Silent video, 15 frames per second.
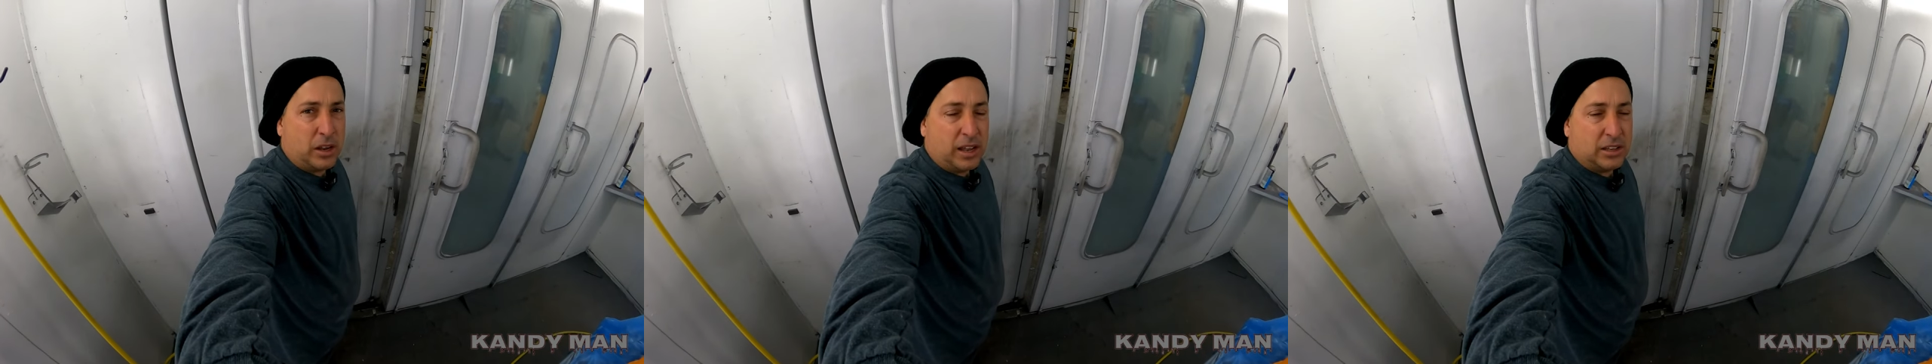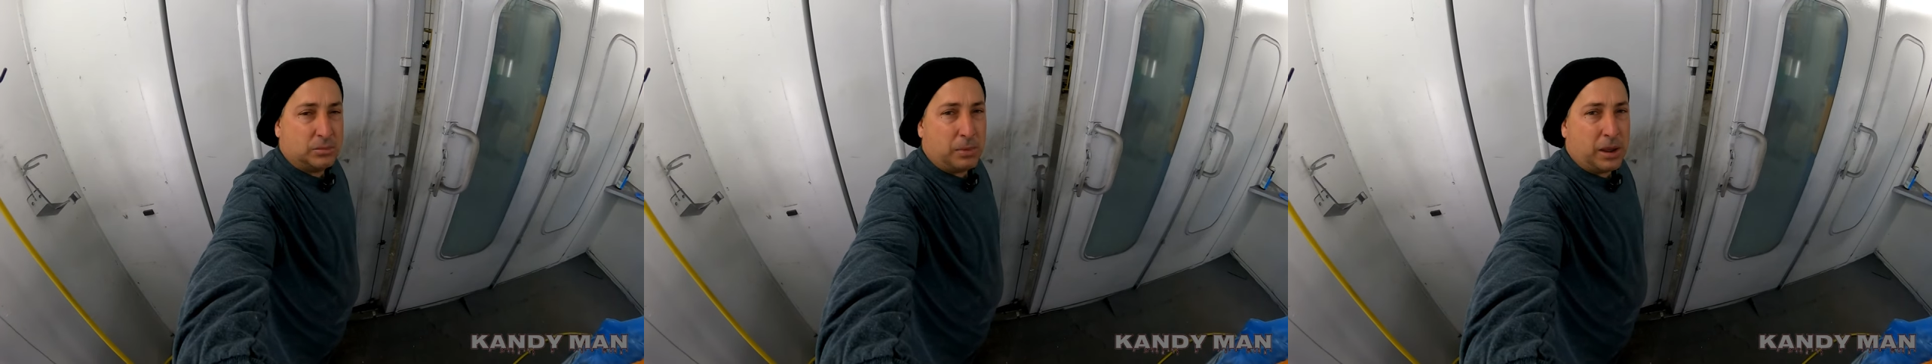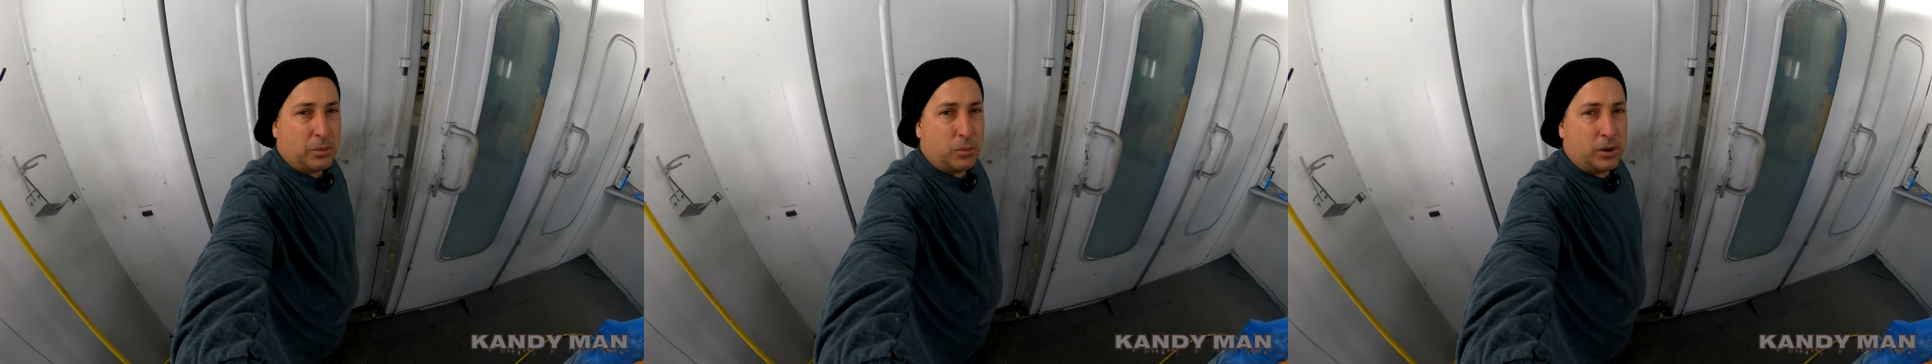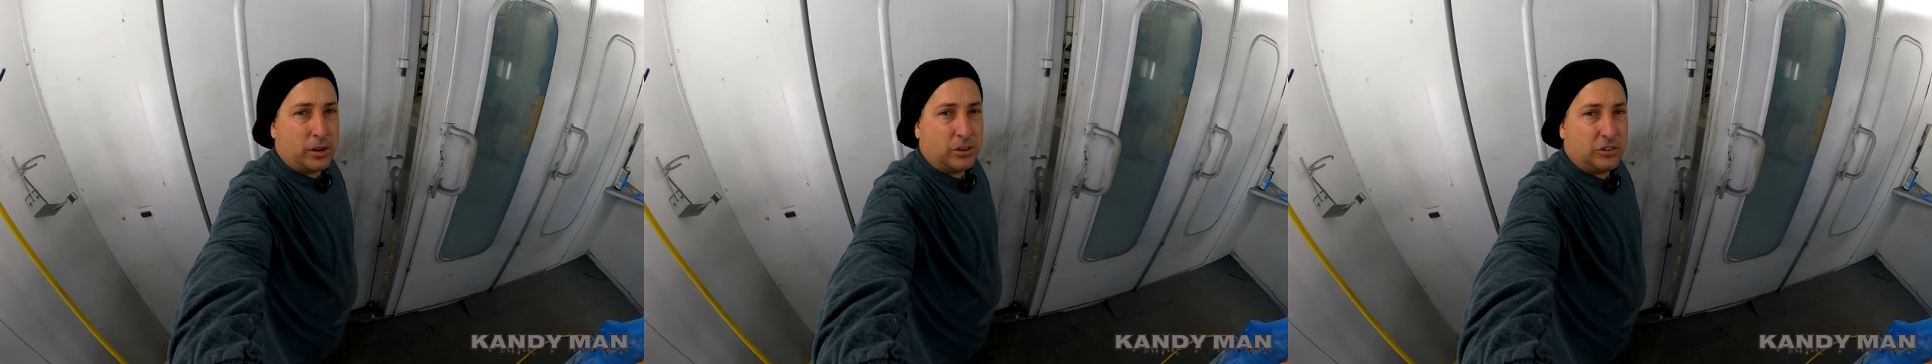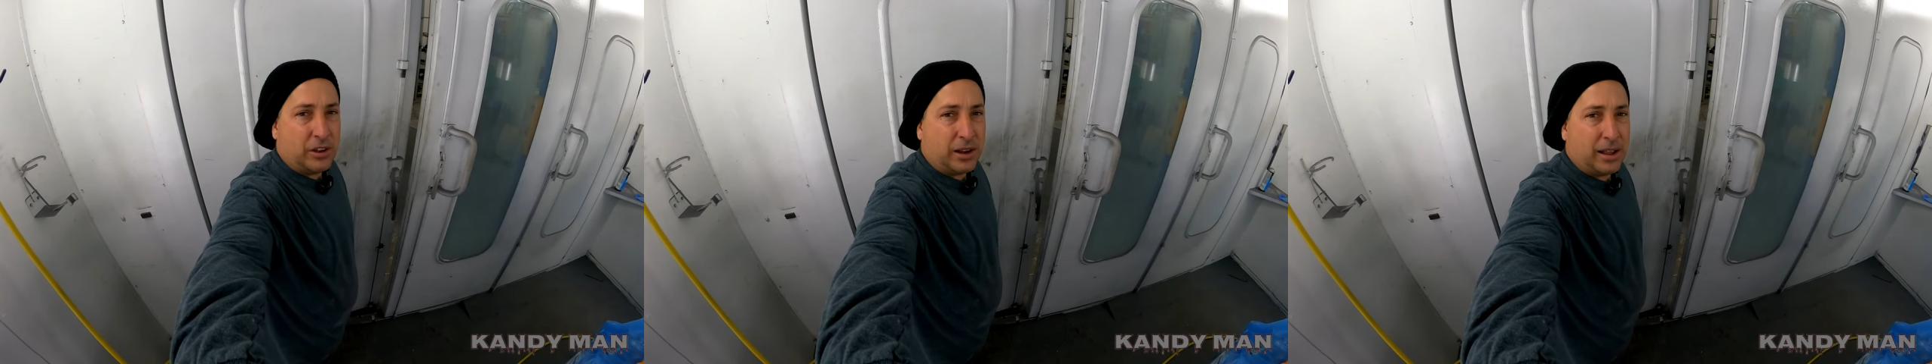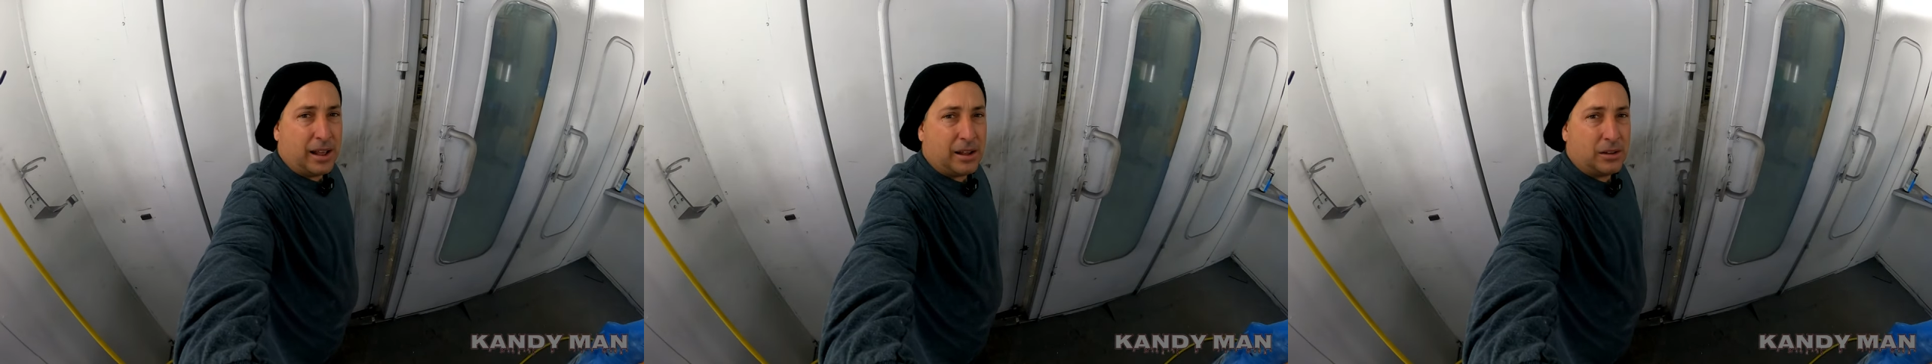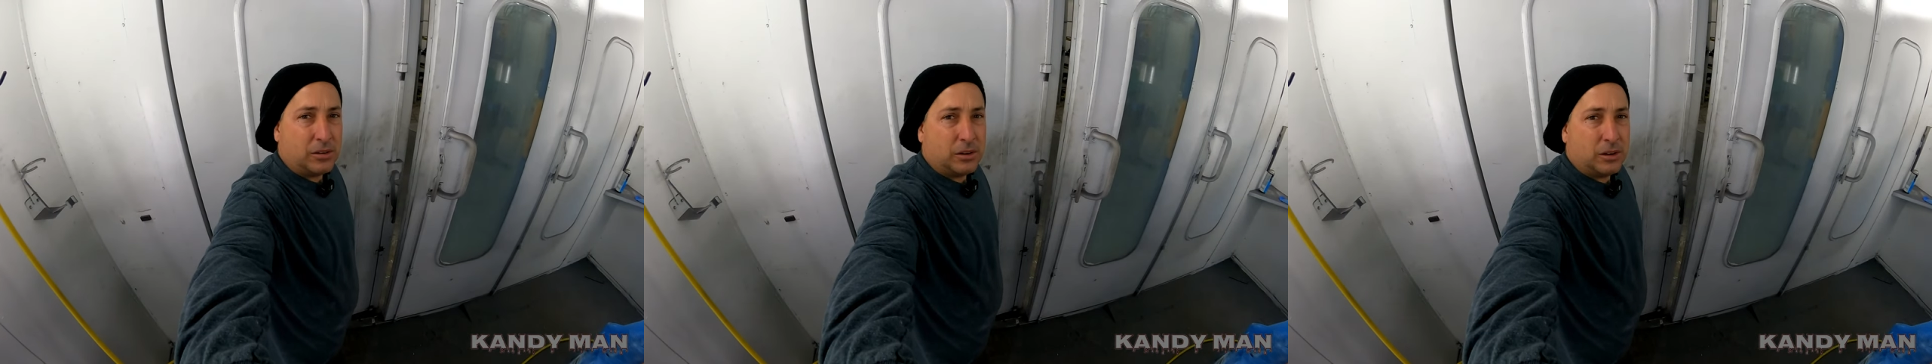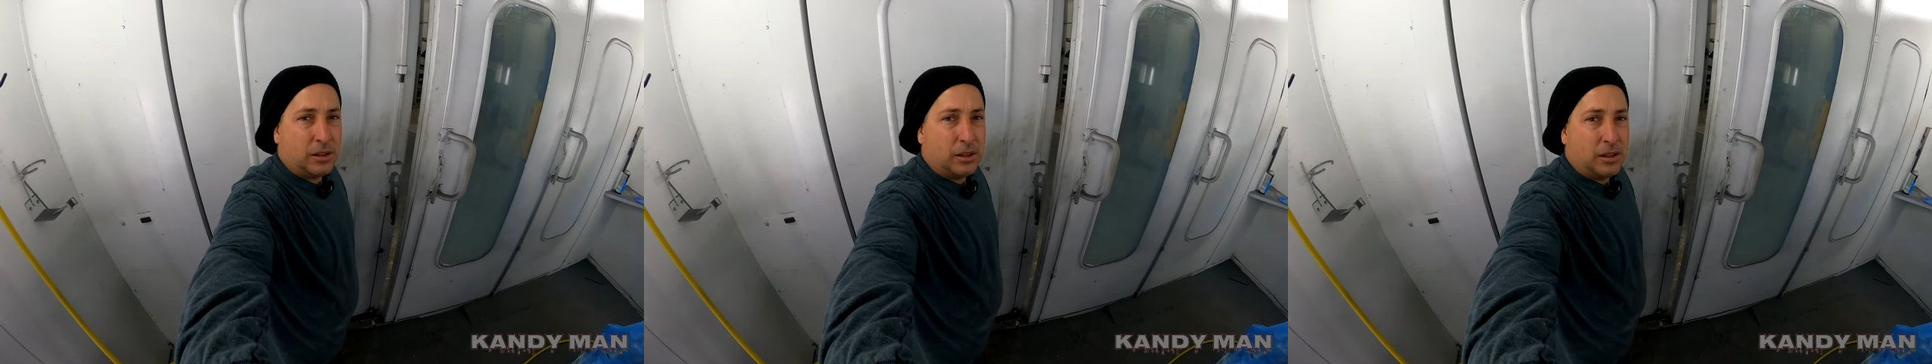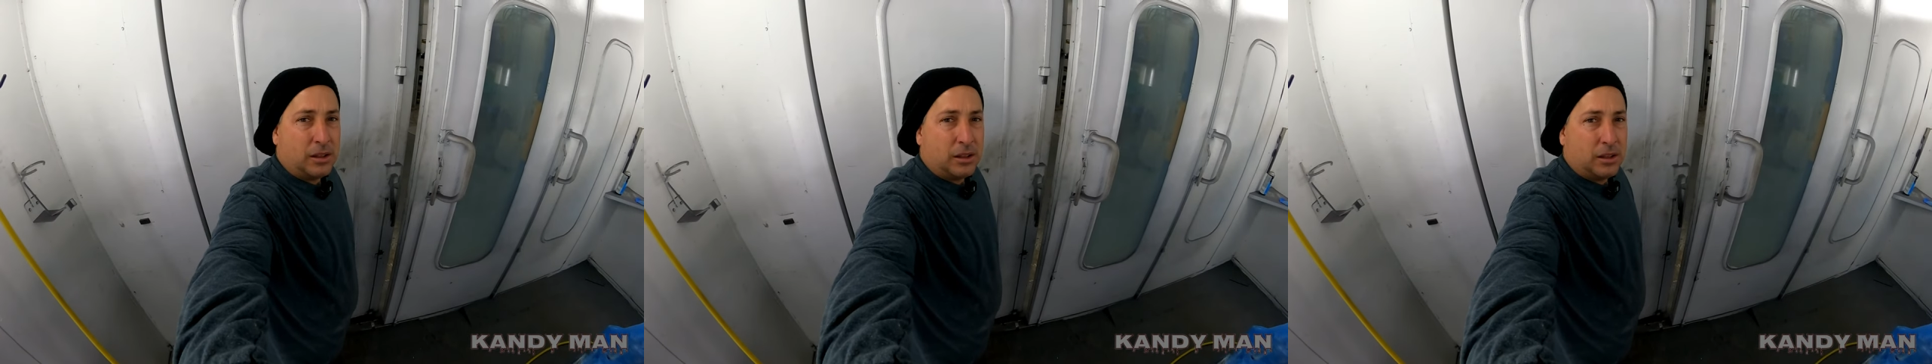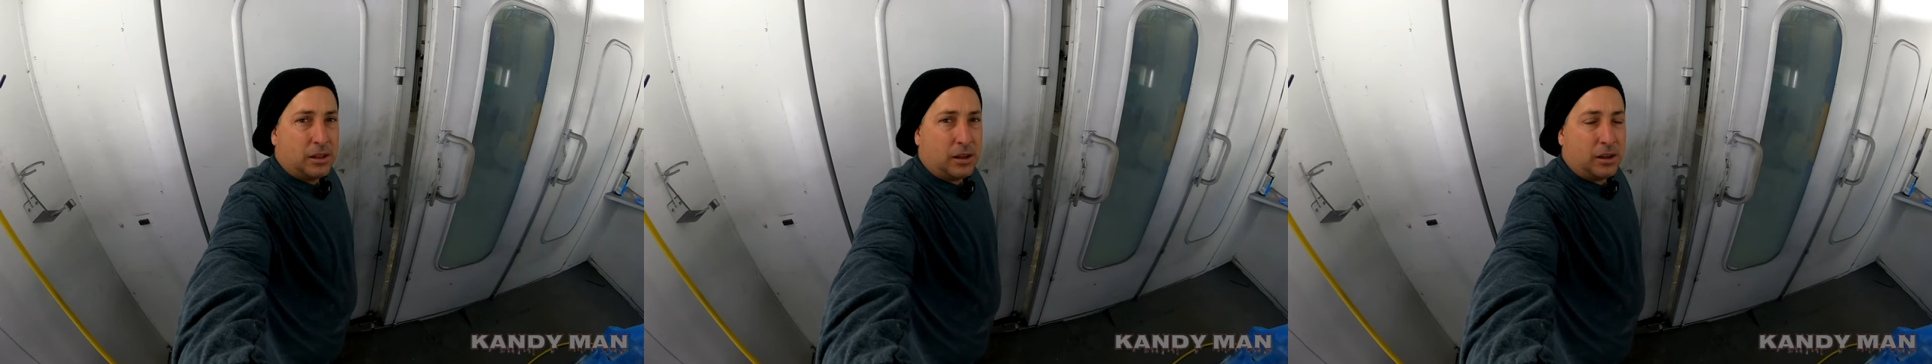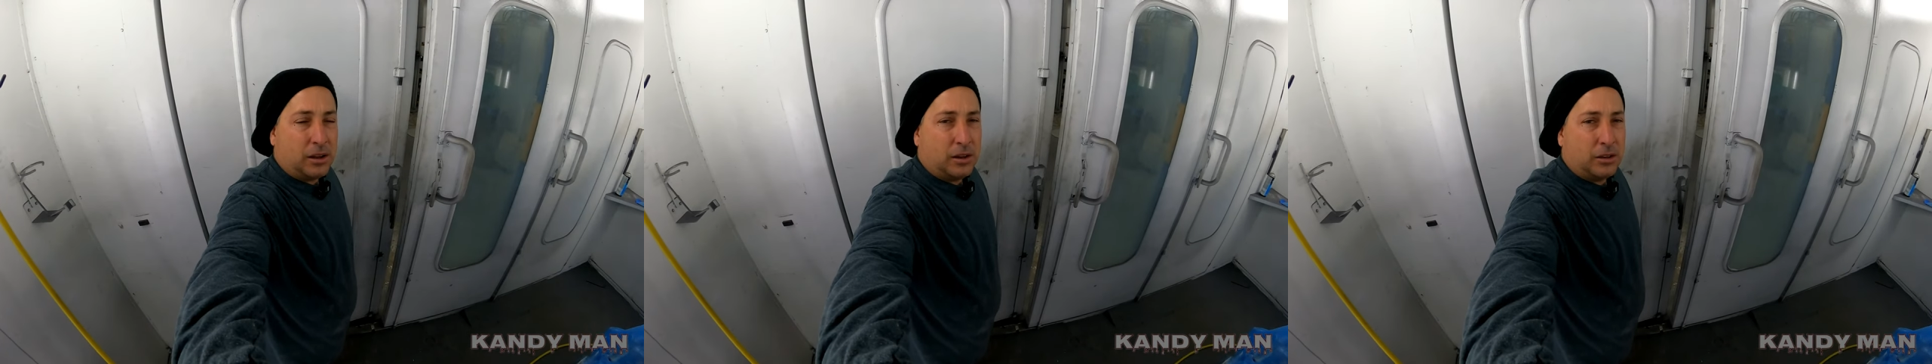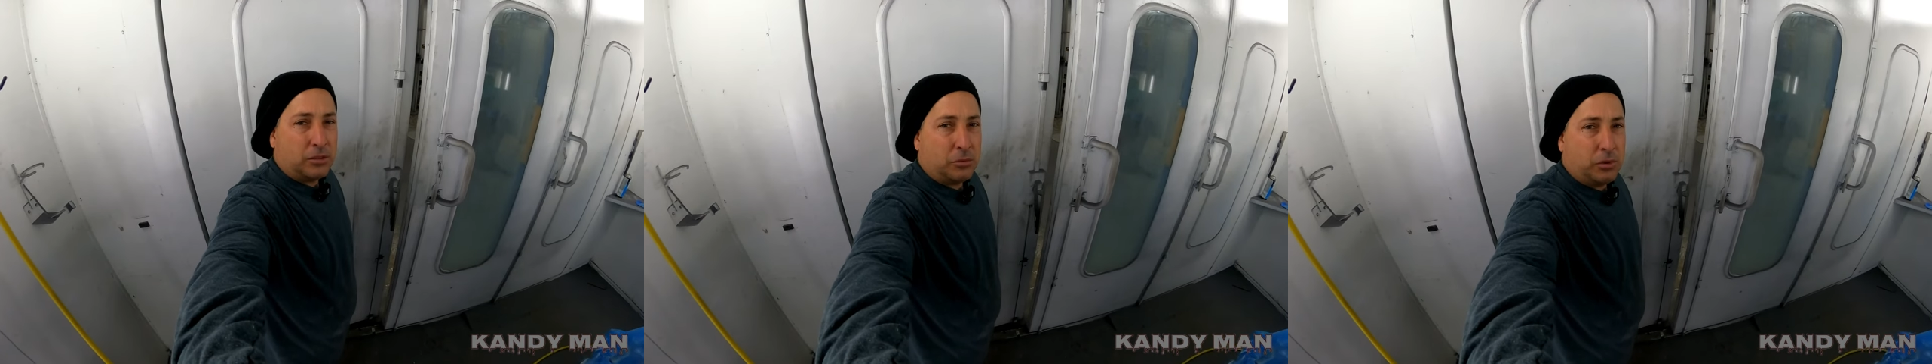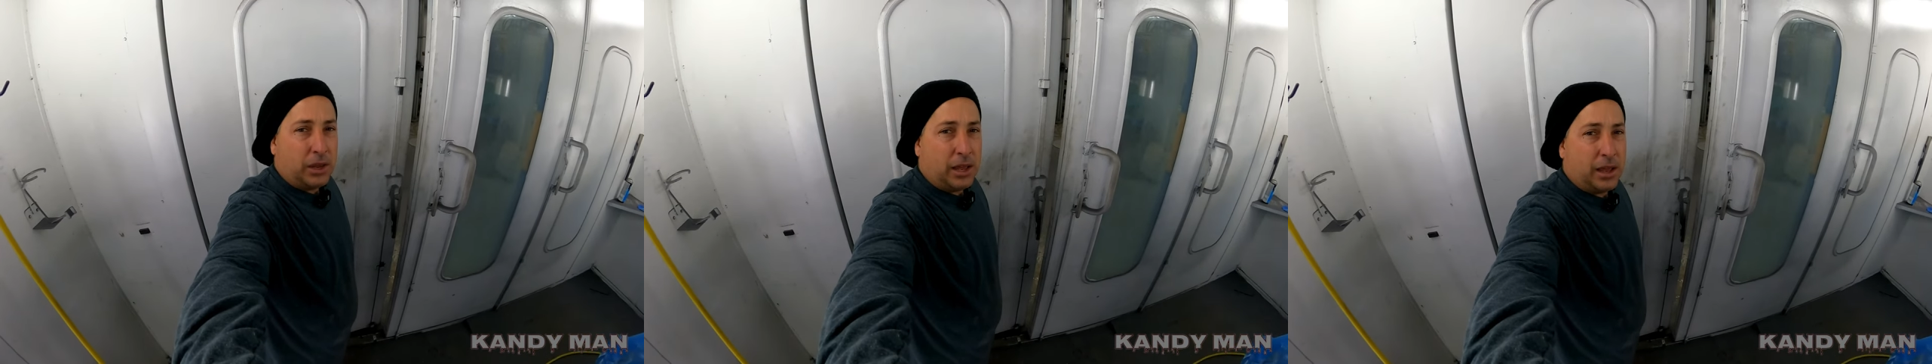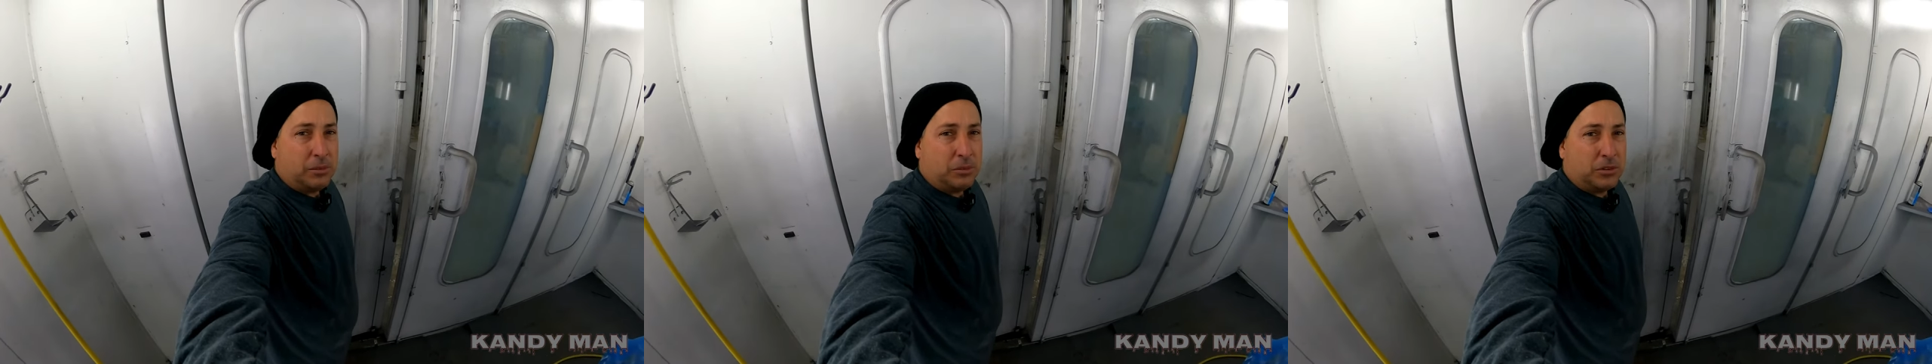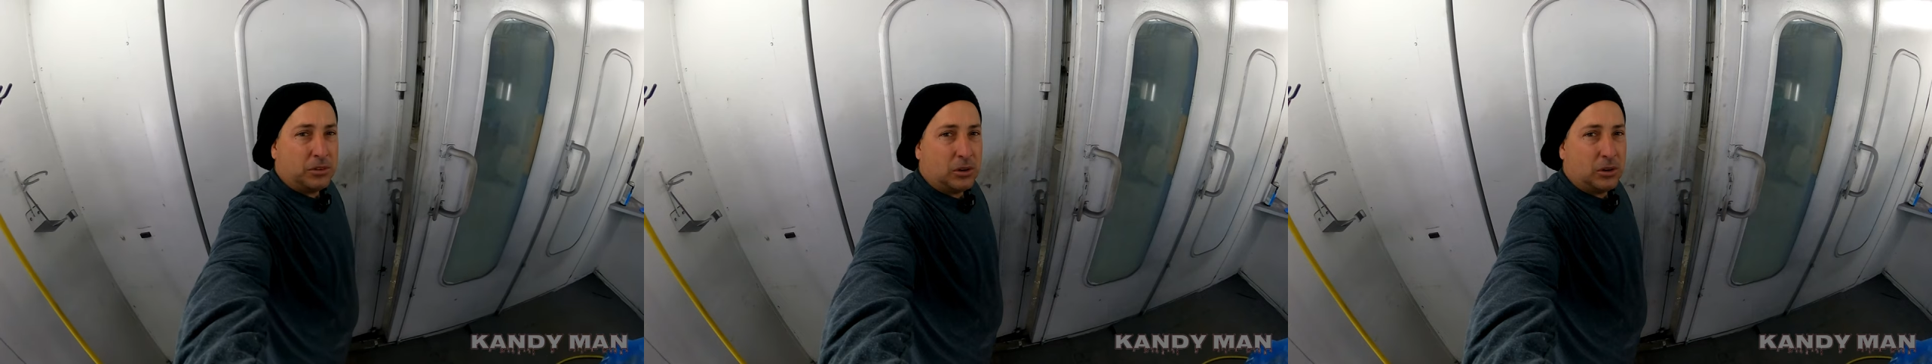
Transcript: guys might want to check out, uh, the 3M.